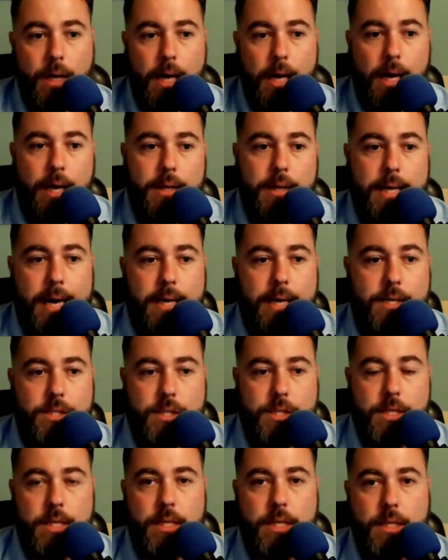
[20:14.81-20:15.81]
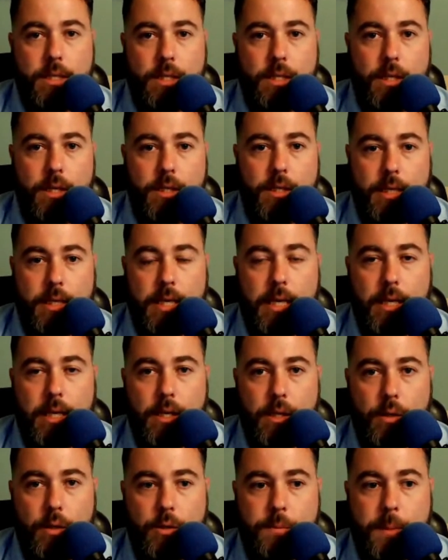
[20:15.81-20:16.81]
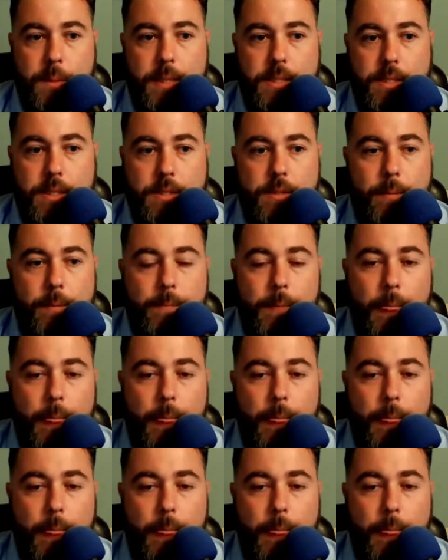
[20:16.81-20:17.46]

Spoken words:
That is the key to those places.